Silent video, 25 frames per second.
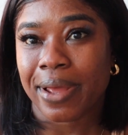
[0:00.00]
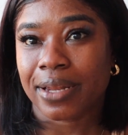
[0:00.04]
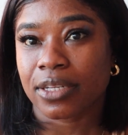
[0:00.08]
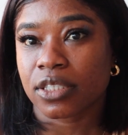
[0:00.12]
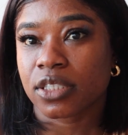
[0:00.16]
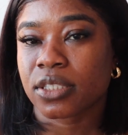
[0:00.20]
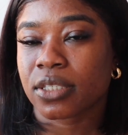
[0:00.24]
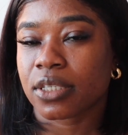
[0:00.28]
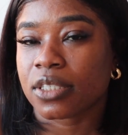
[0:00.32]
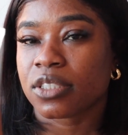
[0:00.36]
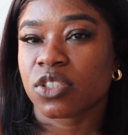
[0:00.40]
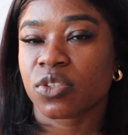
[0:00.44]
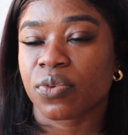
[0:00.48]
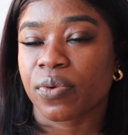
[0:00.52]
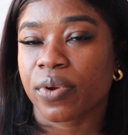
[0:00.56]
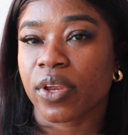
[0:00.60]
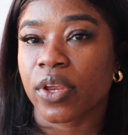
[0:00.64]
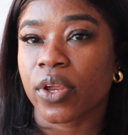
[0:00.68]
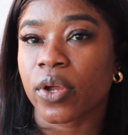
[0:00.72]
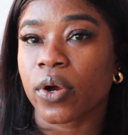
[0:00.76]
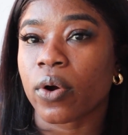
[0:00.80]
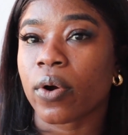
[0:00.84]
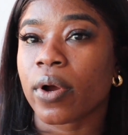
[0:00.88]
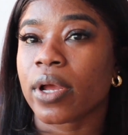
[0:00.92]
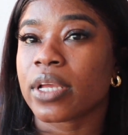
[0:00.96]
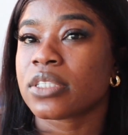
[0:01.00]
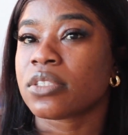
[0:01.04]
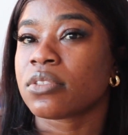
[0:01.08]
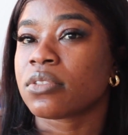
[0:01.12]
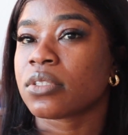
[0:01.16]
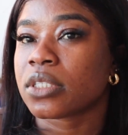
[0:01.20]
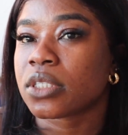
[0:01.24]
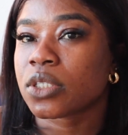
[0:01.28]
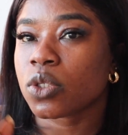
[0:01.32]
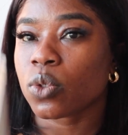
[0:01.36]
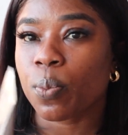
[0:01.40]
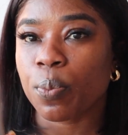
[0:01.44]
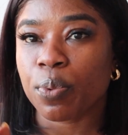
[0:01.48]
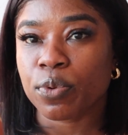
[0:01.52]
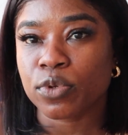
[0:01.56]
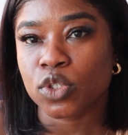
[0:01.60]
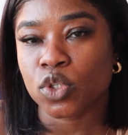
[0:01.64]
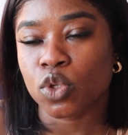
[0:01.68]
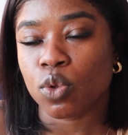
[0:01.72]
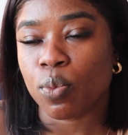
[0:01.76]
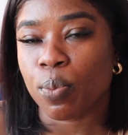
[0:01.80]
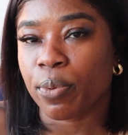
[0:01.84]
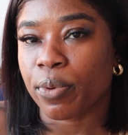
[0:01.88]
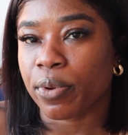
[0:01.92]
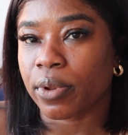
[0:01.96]
by the sunscreen, y'all. It's super,
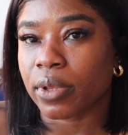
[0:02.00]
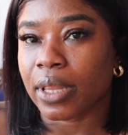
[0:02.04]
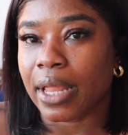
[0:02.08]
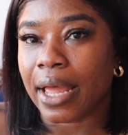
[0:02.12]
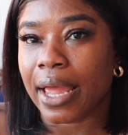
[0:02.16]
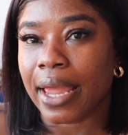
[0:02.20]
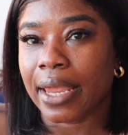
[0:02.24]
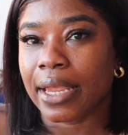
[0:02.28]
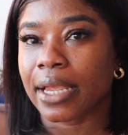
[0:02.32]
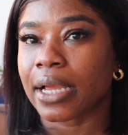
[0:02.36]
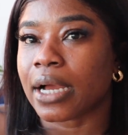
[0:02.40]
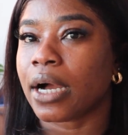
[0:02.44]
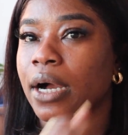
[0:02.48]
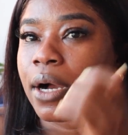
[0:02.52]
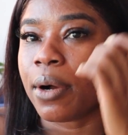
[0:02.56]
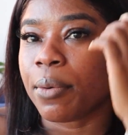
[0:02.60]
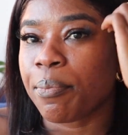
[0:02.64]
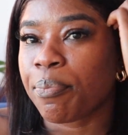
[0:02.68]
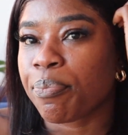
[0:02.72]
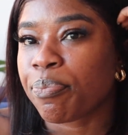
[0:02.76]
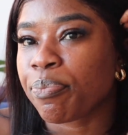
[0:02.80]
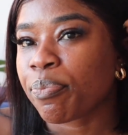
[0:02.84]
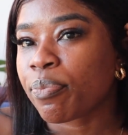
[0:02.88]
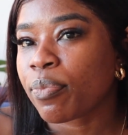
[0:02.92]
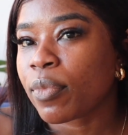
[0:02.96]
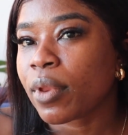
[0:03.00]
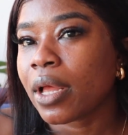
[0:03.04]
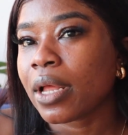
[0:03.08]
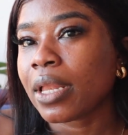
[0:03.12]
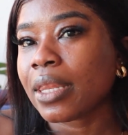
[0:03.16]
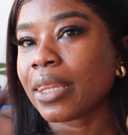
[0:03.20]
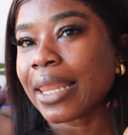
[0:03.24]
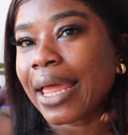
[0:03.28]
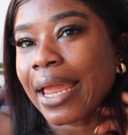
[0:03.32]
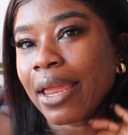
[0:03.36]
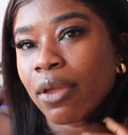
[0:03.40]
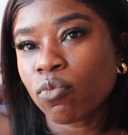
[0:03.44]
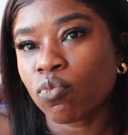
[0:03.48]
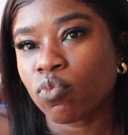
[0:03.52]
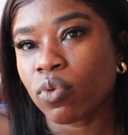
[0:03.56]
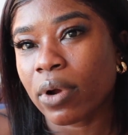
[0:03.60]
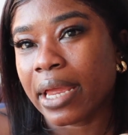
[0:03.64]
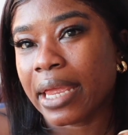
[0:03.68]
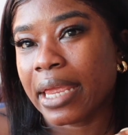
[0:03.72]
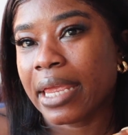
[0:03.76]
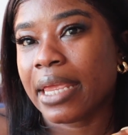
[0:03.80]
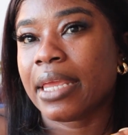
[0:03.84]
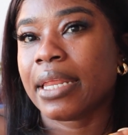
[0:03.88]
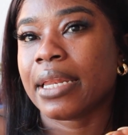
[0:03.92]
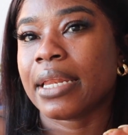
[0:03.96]
super like
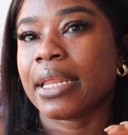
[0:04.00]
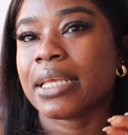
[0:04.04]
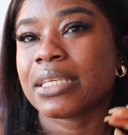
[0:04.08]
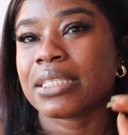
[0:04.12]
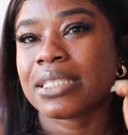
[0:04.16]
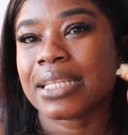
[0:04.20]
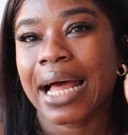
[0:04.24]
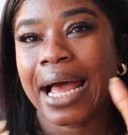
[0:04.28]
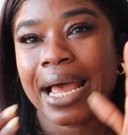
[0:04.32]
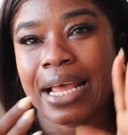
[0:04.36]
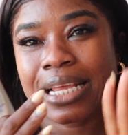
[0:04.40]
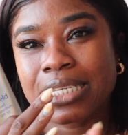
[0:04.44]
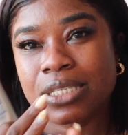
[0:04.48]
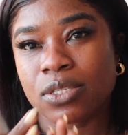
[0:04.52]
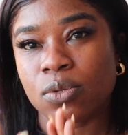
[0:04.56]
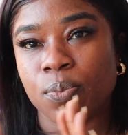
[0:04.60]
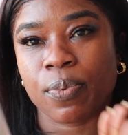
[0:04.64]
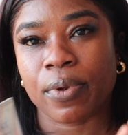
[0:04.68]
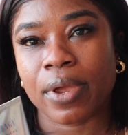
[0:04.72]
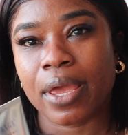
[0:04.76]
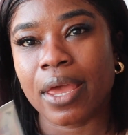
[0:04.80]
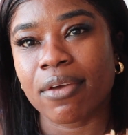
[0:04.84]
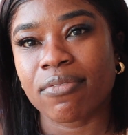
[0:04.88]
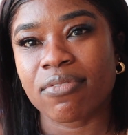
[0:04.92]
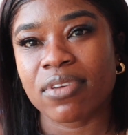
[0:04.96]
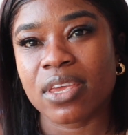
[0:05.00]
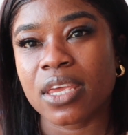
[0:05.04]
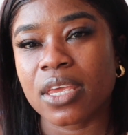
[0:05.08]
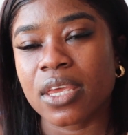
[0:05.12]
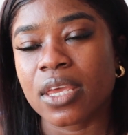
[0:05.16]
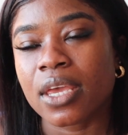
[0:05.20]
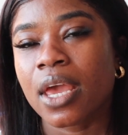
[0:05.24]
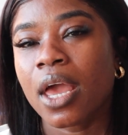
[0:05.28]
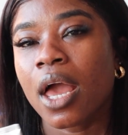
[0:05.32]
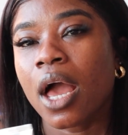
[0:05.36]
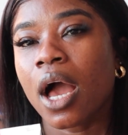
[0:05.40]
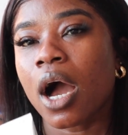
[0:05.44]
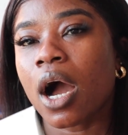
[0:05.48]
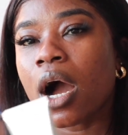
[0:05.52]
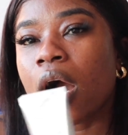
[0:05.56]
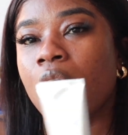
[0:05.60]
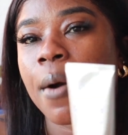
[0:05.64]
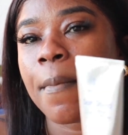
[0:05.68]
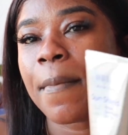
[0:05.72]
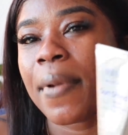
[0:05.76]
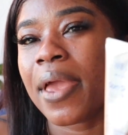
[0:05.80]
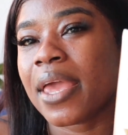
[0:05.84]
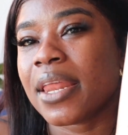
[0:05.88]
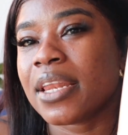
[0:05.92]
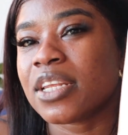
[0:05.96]
lightweight. It's not super heavy.
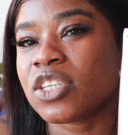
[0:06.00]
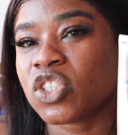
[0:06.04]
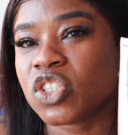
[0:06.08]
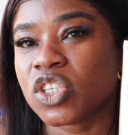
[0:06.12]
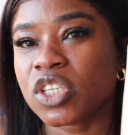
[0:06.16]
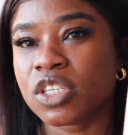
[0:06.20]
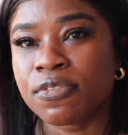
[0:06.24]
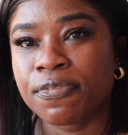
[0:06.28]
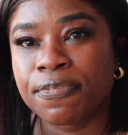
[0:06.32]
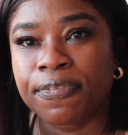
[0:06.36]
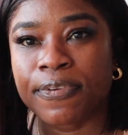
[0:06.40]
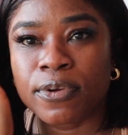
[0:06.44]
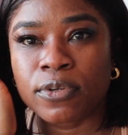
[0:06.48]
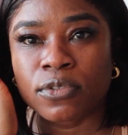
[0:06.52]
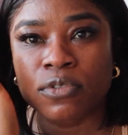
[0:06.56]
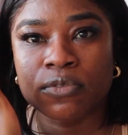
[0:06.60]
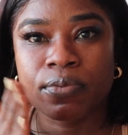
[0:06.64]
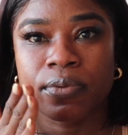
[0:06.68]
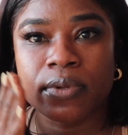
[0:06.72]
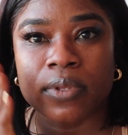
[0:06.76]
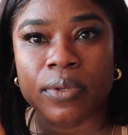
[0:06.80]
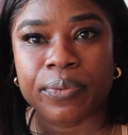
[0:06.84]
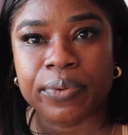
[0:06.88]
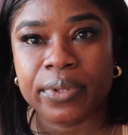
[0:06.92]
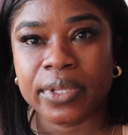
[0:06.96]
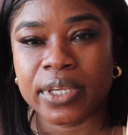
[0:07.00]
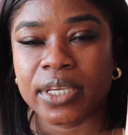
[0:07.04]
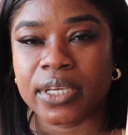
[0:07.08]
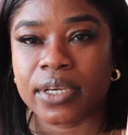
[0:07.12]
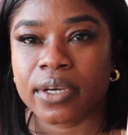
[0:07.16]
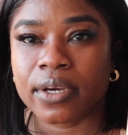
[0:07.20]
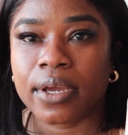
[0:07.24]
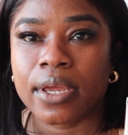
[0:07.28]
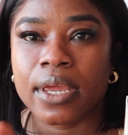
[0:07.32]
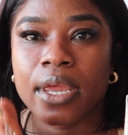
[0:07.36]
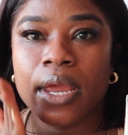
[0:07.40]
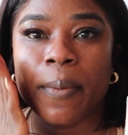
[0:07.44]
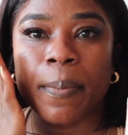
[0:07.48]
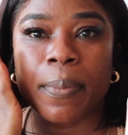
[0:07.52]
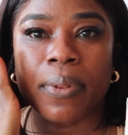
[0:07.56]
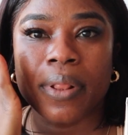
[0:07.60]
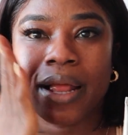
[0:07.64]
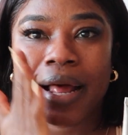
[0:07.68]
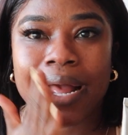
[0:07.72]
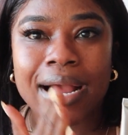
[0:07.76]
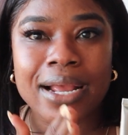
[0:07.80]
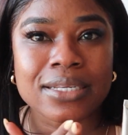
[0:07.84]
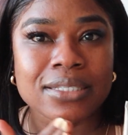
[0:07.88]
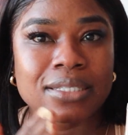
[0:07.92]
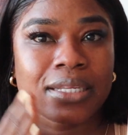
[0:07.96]
And it just feels really, really good. It
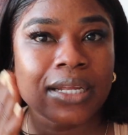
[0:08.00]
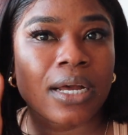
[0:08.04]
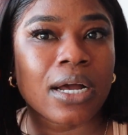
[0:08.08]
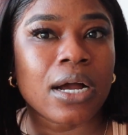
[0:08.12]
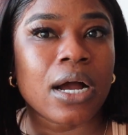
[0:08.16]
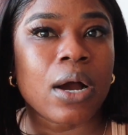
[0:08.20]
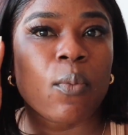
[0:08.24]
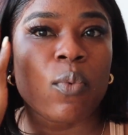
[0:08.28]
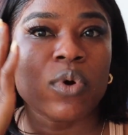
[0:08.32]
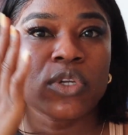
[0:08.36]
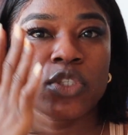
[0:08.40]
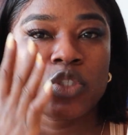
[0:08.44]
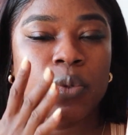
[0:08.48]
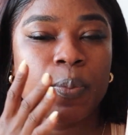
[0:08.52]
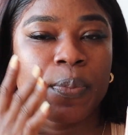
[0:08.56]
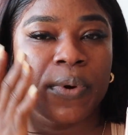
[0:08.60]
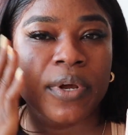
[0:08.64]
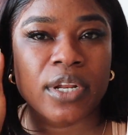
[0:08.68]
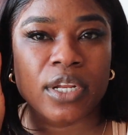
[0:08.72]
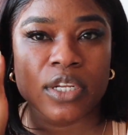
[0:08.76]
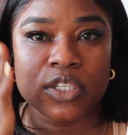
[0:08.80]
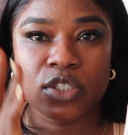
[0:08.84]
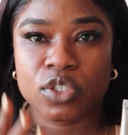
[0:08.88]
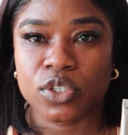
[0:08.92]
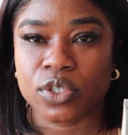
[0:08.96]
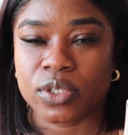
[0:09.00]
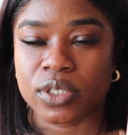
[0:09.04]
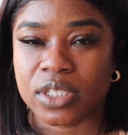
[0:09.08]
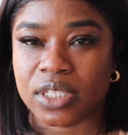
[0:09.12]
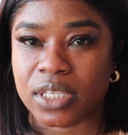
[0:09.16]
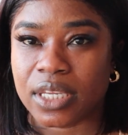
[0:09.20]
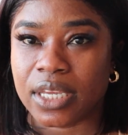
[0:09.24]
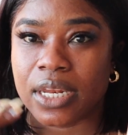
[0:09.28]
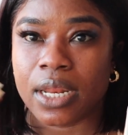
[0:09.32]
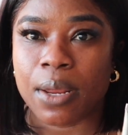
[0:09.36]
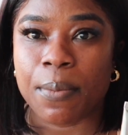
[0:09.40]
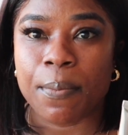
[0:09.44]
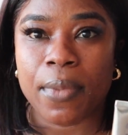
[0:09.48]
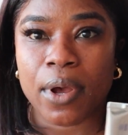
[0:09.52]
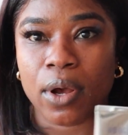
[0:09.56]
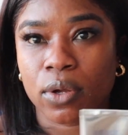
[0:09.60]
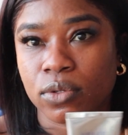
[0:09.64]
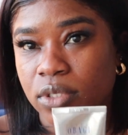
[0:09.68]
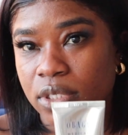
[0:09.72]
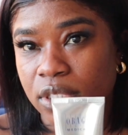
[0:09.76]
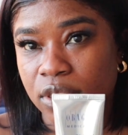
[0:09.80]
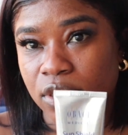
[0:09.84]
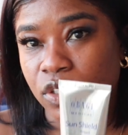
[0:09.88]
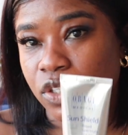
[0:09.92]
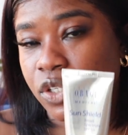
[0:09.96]
applies, once you put it into your skin, it
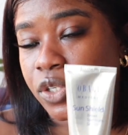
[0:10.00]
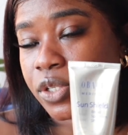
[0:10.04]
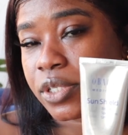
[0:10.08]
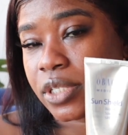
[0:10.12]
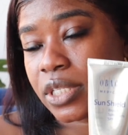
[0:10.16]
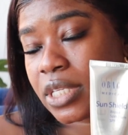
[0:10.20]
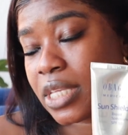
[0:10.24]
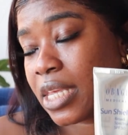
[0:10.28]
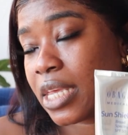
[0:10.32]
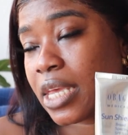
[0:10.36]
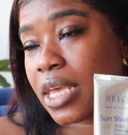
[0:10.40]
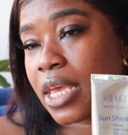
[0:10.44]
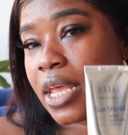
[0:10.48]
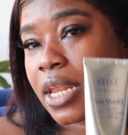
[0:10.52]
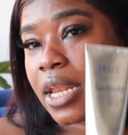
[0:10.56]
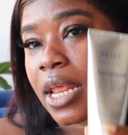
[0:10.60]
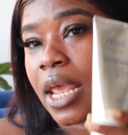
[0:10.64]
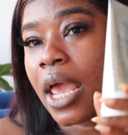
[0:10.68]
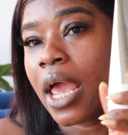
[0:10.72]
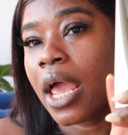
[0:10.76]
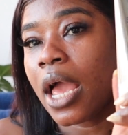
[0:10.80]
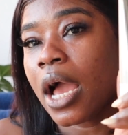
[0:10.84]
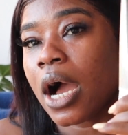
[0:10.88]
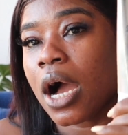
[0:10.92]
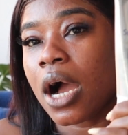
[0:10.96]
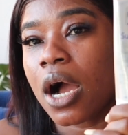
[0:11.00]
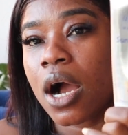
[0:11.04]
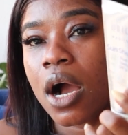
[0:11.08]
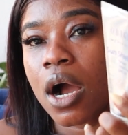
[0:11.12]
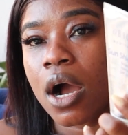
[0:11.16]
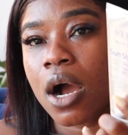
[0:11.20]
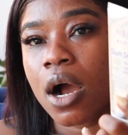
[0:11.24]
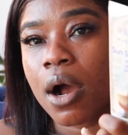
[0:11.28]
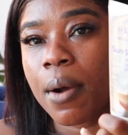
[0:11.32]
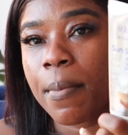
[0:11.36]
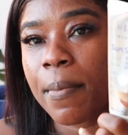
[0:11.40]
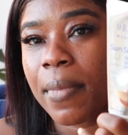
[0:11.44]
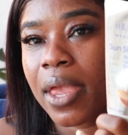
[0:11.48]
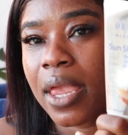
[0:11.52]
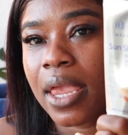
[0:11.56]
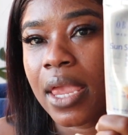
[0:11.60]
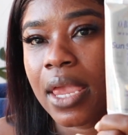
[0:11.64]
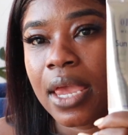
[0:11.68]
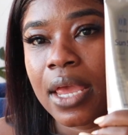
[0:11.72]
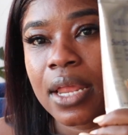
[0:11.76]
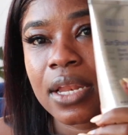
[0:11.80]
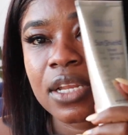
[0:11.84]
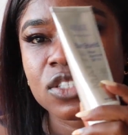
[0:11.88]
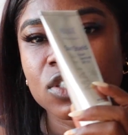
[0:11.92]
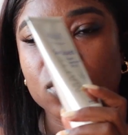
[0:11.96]
melts into your skin.
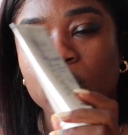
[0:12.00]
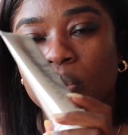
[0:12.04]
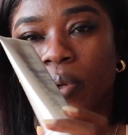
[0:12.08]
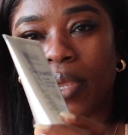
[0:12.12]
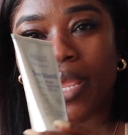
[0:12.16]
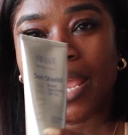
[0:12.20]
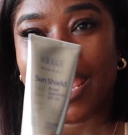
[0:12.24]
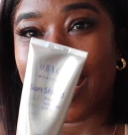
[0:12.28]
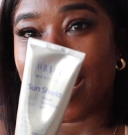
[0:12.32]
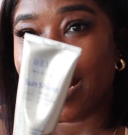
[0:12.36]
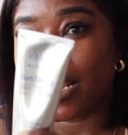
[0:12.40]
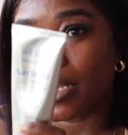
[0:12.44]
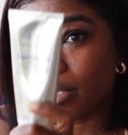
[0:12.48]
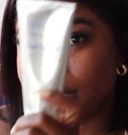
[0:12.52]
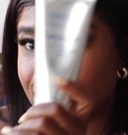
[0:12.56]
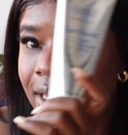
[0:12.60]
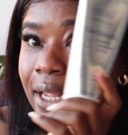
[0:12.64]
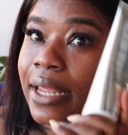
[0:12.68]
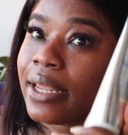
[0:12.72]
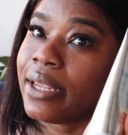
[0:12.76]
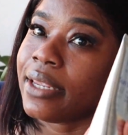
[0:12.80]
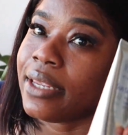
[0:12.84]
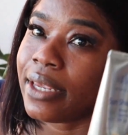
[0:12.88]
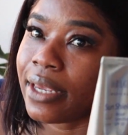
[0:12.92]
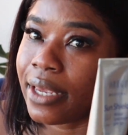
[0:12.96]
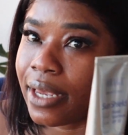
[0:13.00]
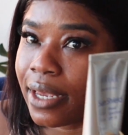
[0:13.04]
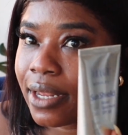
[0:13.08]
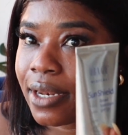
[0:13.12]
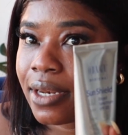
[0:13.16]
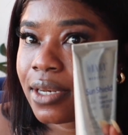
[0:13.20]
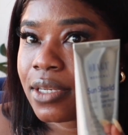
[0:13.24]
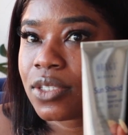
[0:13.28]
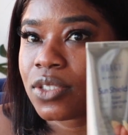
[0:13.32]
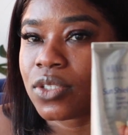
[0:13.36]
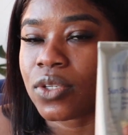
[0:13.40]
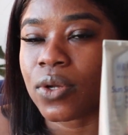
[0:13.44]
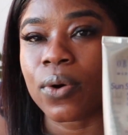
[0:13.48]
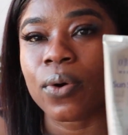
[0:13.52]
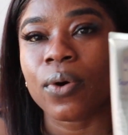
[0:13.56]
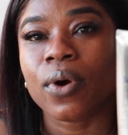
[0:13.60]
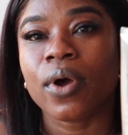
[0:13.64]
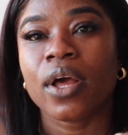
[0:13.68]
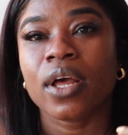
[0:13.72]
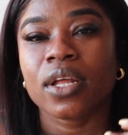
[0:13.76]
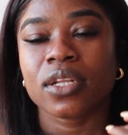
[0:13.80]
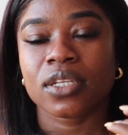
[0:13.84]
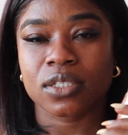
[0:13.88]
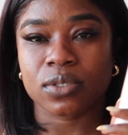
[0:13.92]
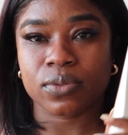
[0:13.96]
And there's no cast again. So
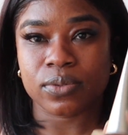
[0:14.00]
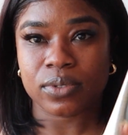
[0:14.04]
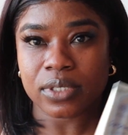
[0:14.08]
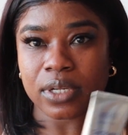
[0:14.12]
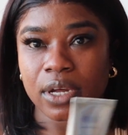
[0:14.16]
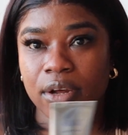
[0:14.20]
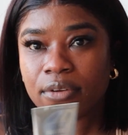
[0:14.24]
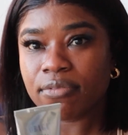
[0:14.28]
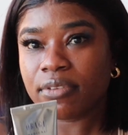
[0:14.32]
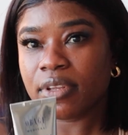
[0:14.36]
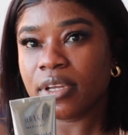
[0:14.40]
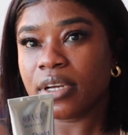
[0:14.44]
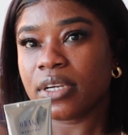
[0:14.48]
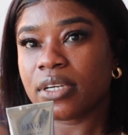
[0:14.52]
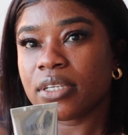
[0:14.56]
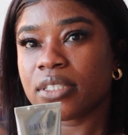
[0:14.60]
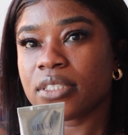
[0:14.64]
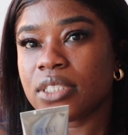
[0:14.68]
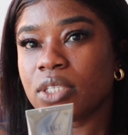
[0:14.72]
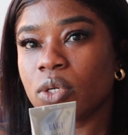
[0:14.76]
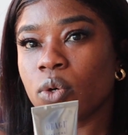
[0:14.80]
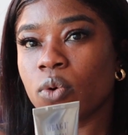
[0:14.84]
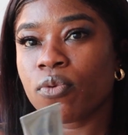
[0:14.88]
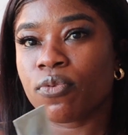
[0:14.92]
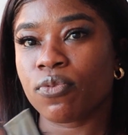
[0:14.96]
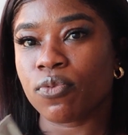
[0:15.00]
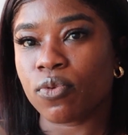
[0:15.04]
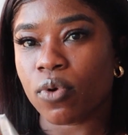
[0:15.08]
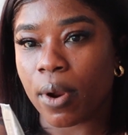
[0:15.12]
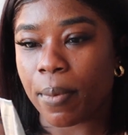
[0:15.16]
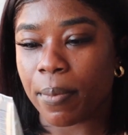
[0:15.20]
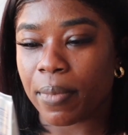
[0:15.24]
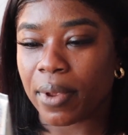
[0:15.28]
this was definitely a good deal for